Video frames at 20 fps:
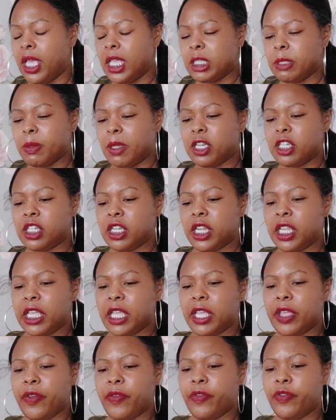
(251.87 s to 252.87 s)

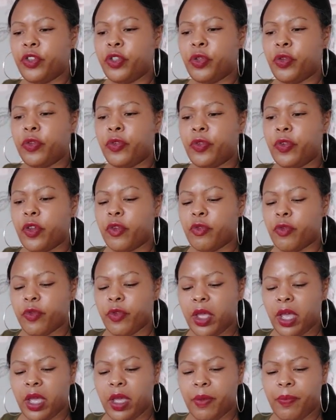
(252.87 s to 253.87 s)
Especially if you
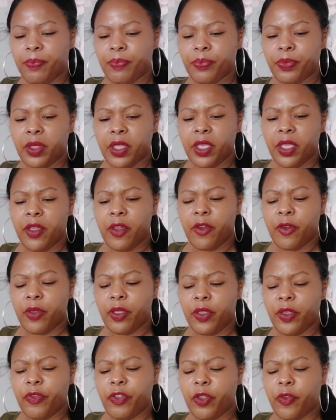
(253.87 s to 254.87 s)

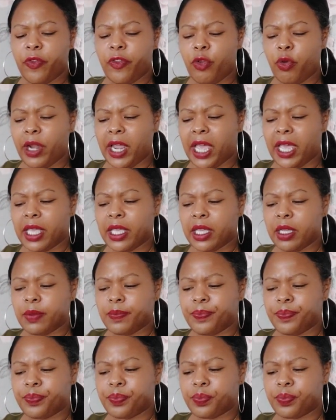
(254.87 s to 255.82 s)
feel like